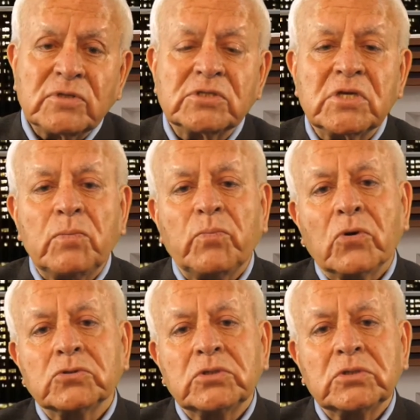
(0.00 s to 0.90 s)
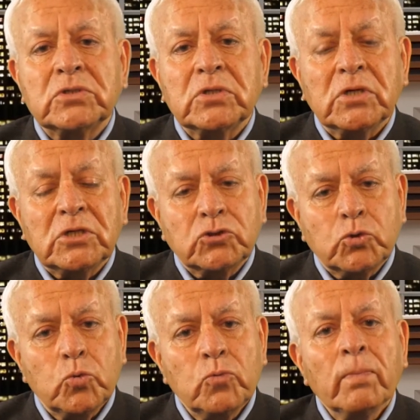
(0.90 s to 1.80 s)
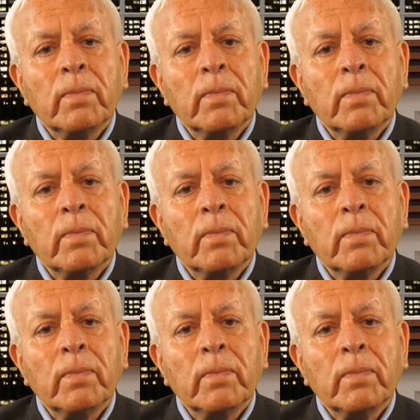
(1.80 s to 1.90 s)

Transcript: which is an important issue.